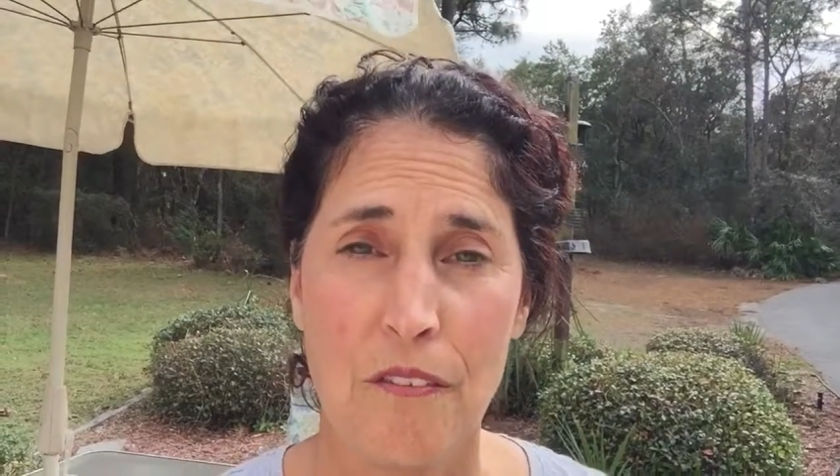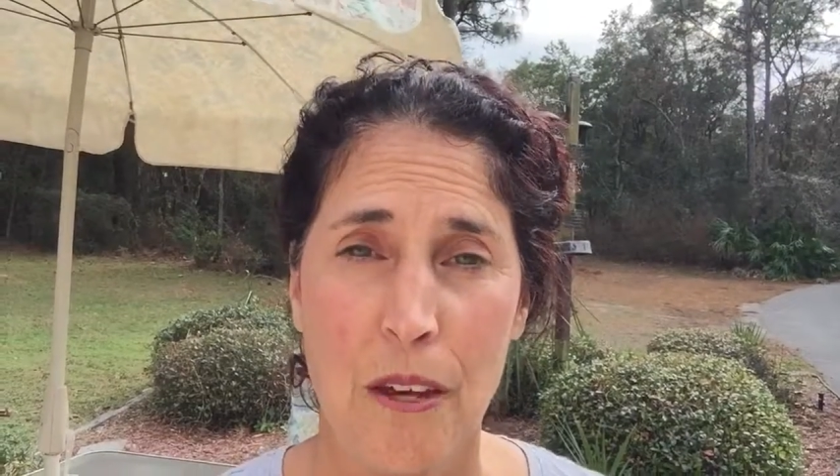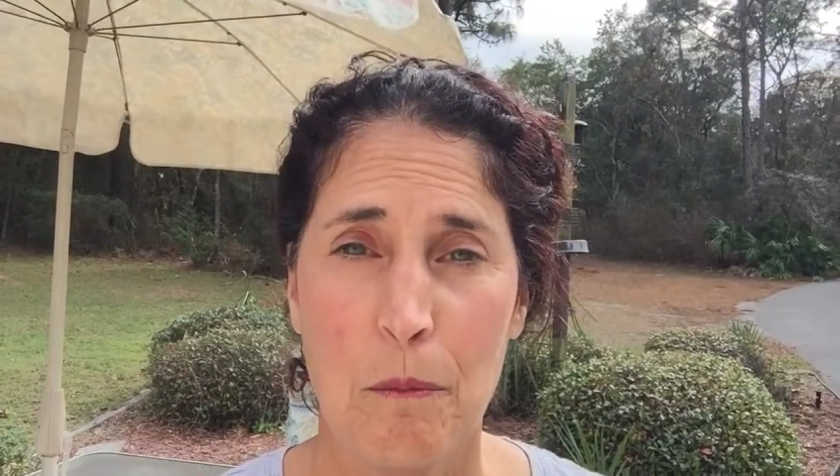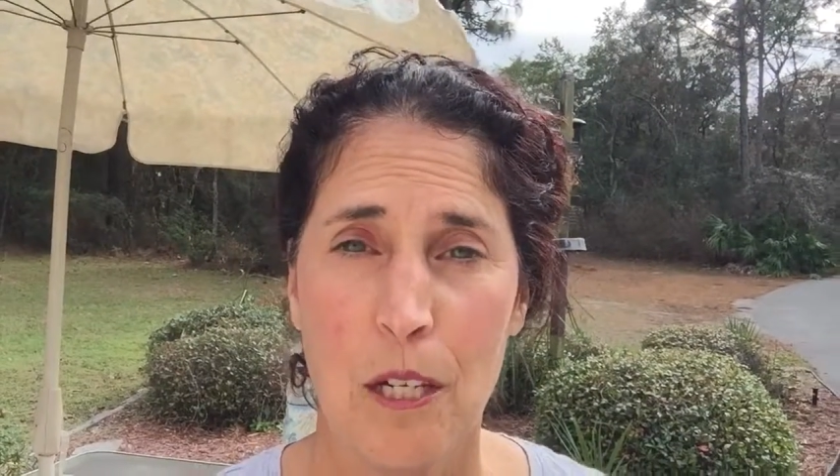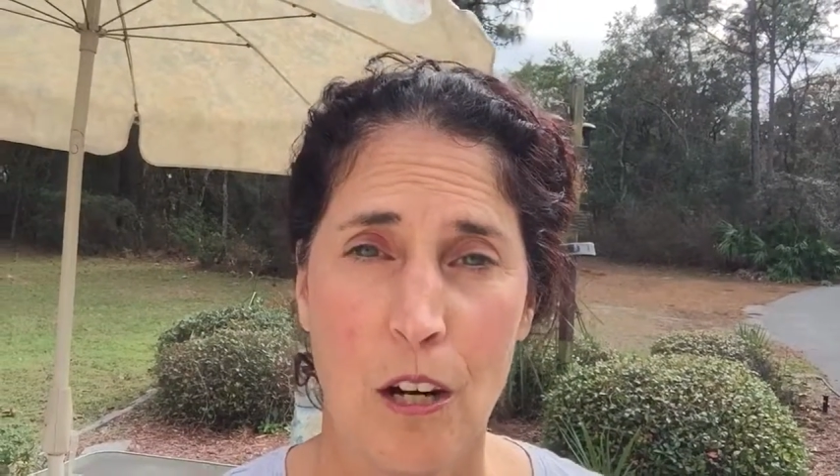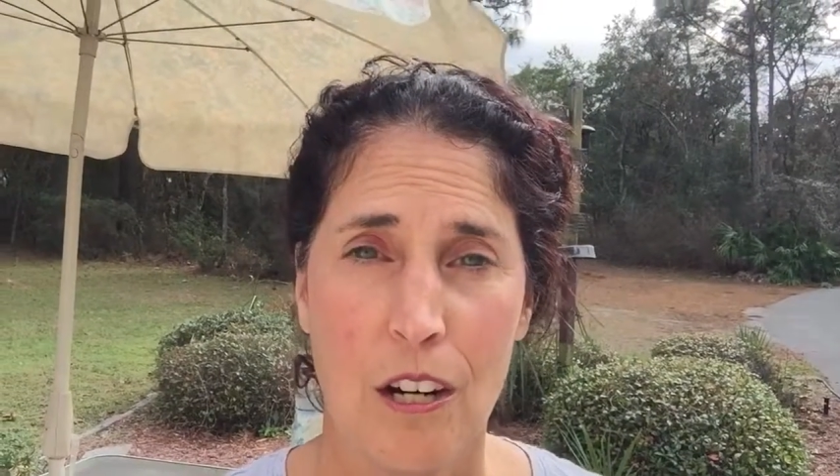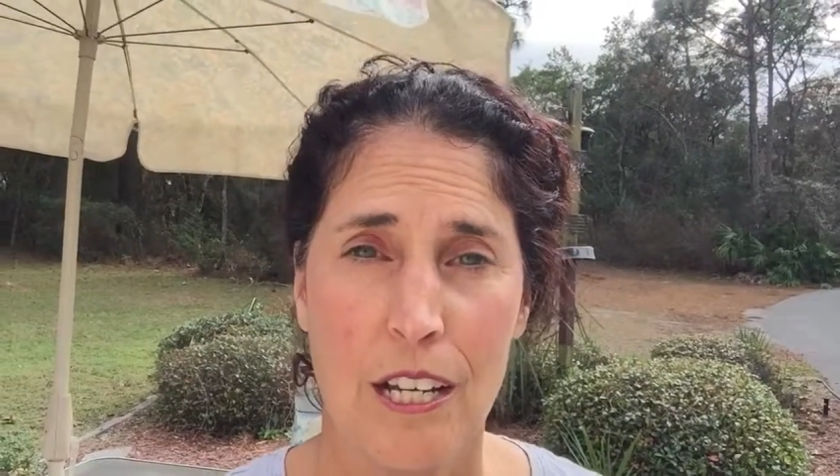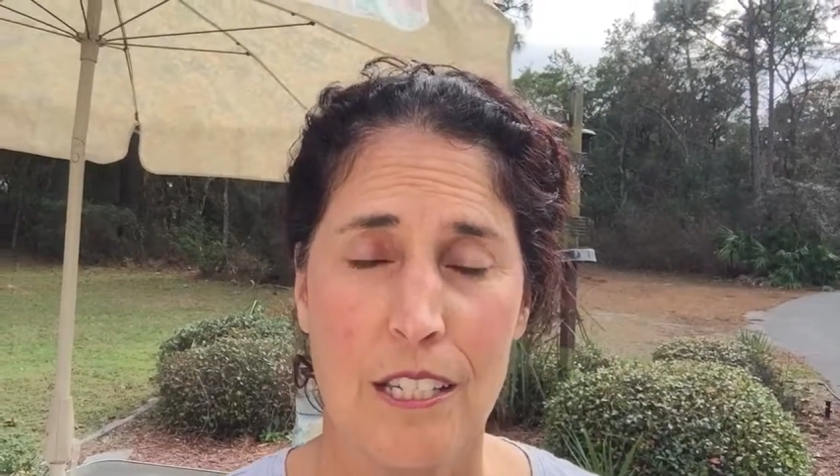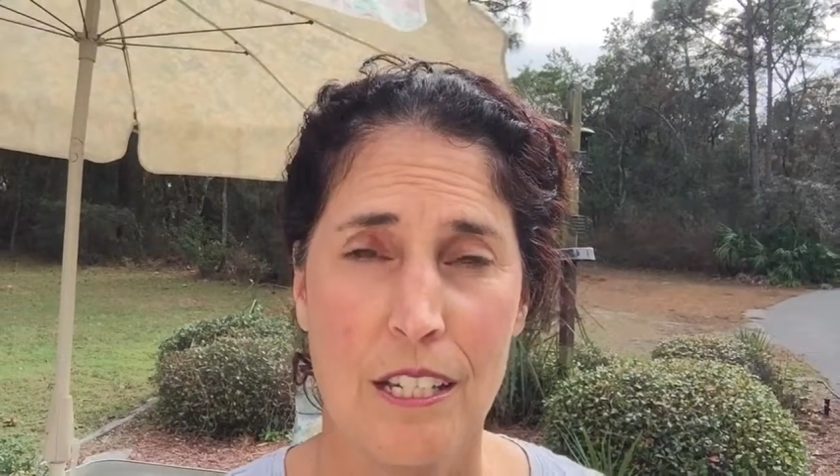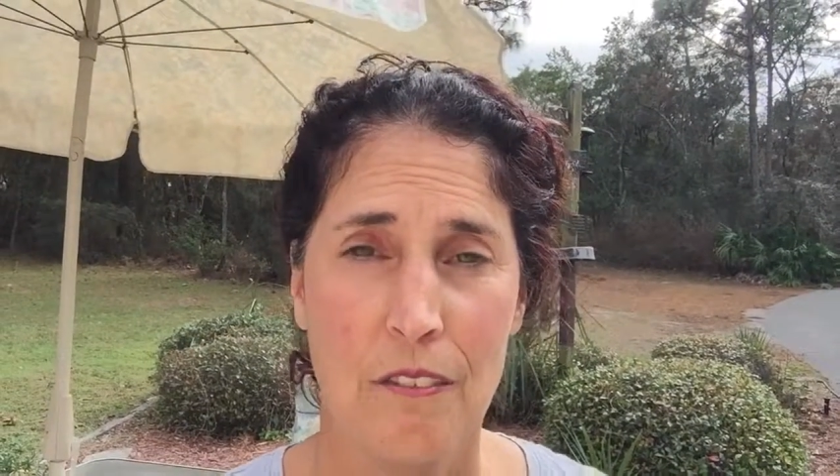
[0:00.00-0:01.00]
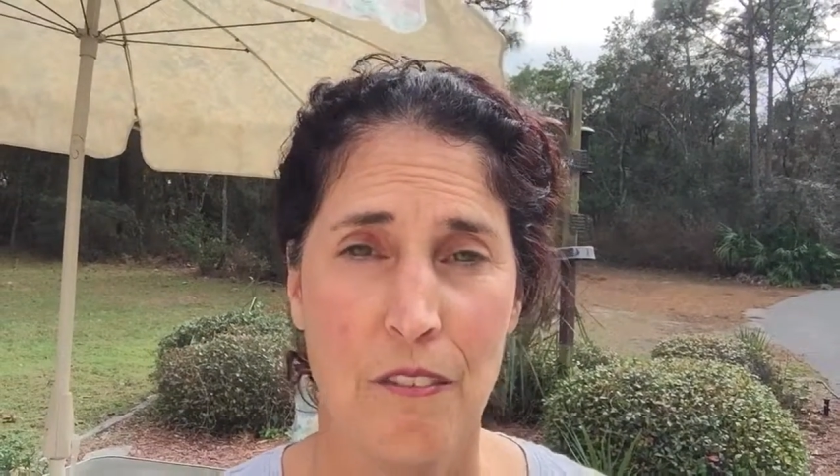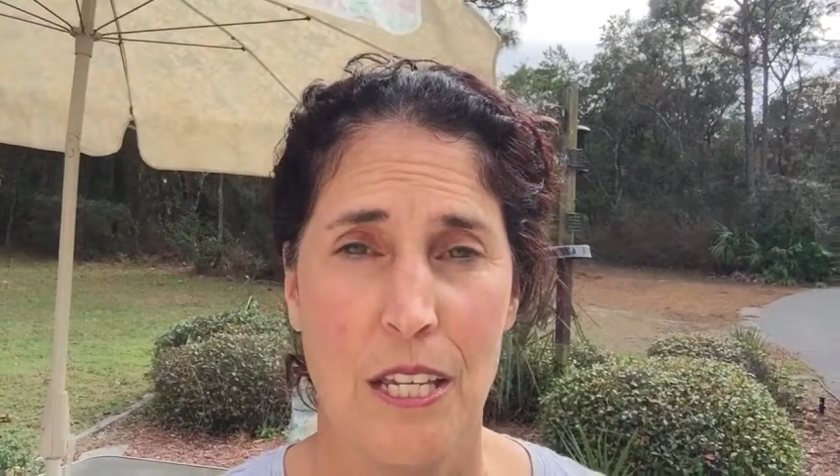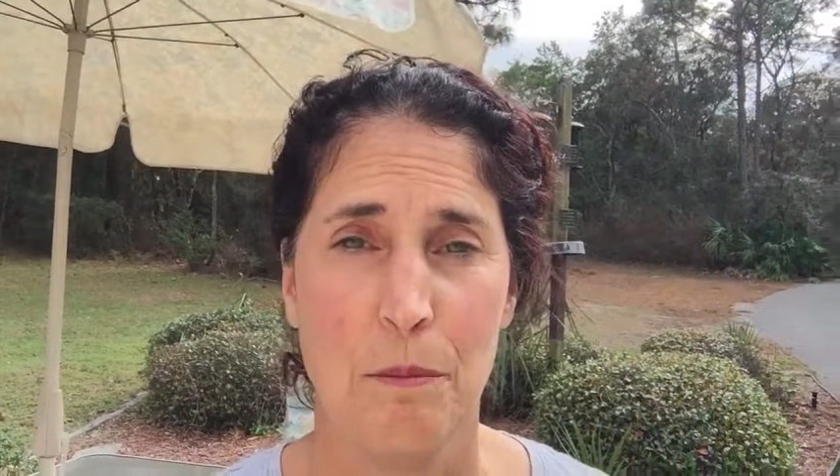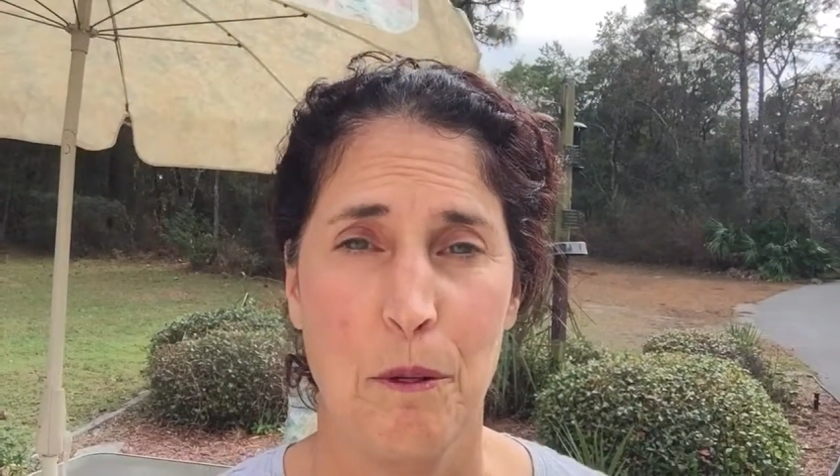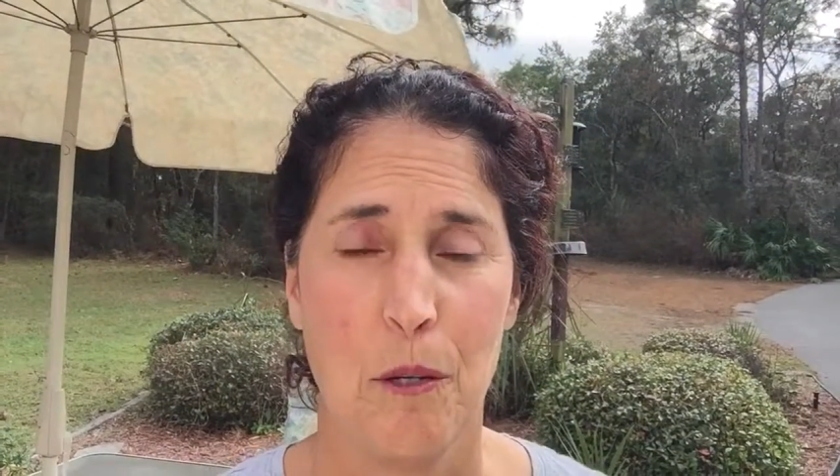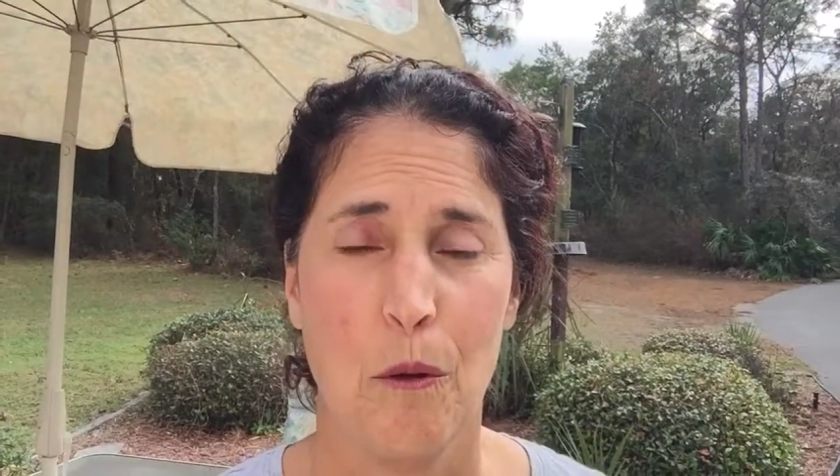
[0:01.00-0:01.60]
Family Gardens on Facebook